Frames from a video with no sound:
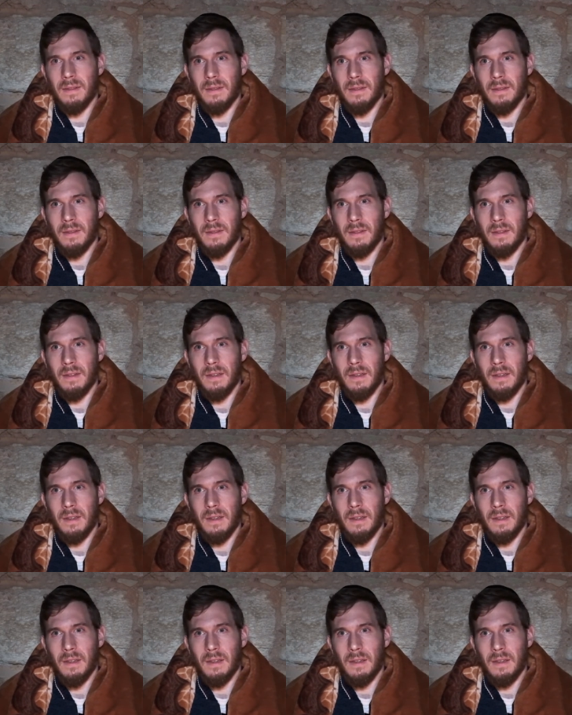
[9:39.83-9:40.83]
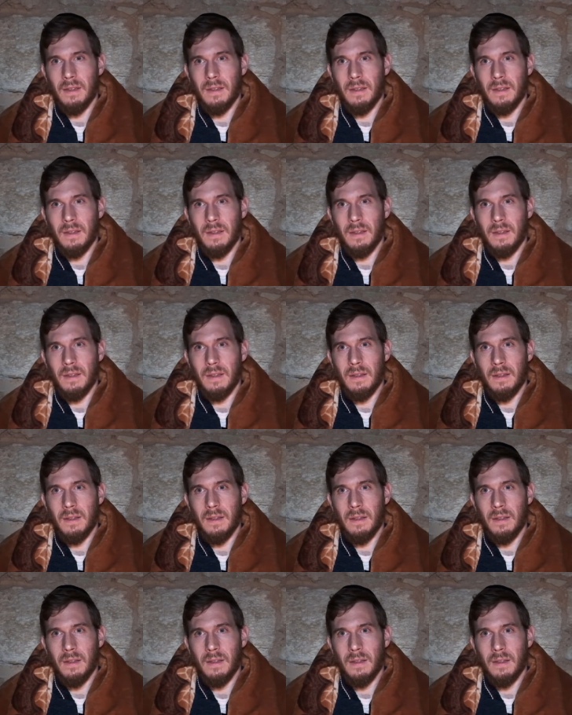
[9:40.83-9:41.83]

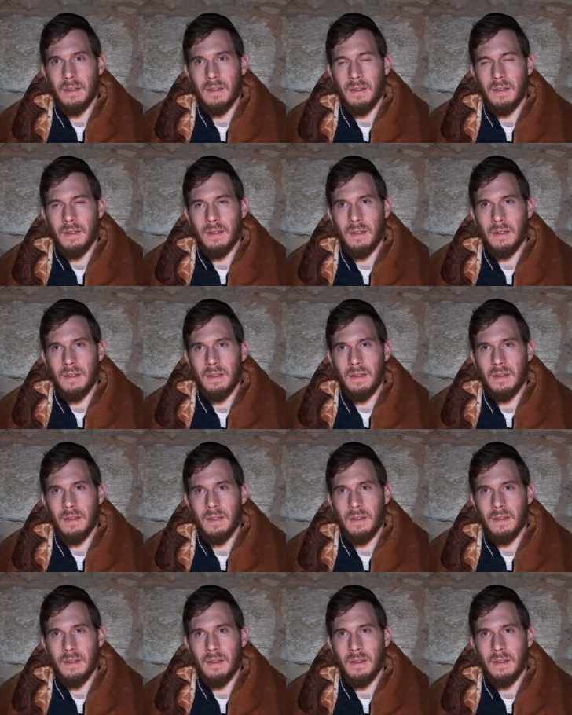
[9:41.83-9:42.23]
No one is speaking in this clip.